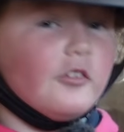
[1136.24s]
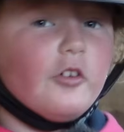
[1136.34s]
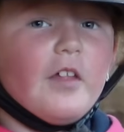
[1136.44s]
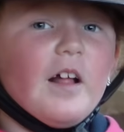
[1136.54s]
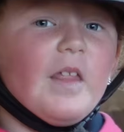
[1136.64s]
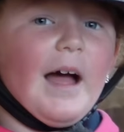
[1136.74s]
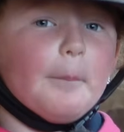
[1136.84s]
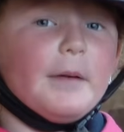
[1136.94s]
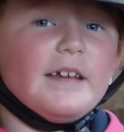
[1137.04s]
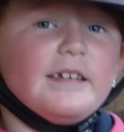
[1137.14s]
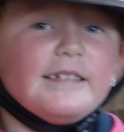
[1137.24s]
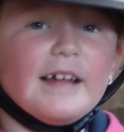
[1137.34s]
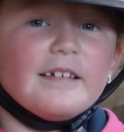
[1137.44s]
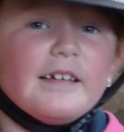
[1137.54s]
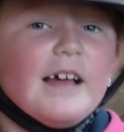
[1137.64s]
not like that, but he
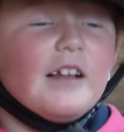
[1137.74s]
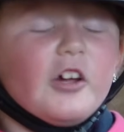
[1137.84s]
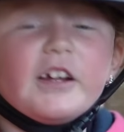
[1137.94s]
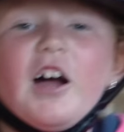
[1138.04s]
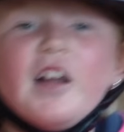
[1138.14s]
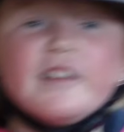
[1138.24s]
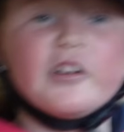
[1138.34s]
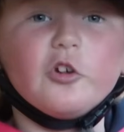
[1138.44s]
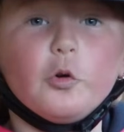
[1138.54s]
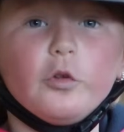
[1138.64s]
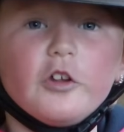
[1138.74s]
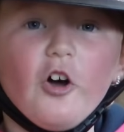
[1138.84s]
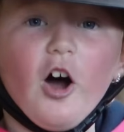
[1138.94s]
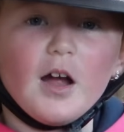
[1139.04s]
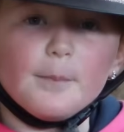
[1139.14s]
sticks, like Curly does it all the
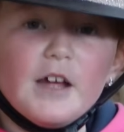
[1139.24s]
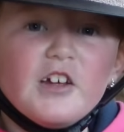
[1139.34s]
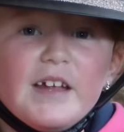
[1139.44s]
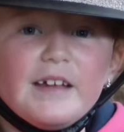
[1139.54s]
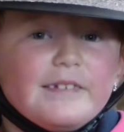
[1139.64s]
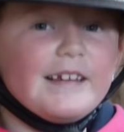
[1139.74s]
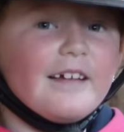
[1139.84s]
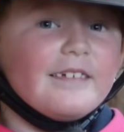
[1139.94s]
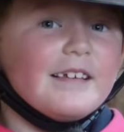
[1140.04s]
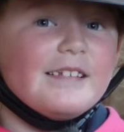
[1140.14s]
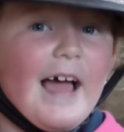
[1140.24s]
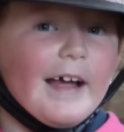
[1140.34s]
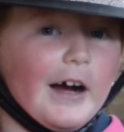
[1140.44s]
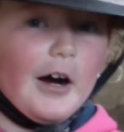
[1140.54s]
time. He sticks his leg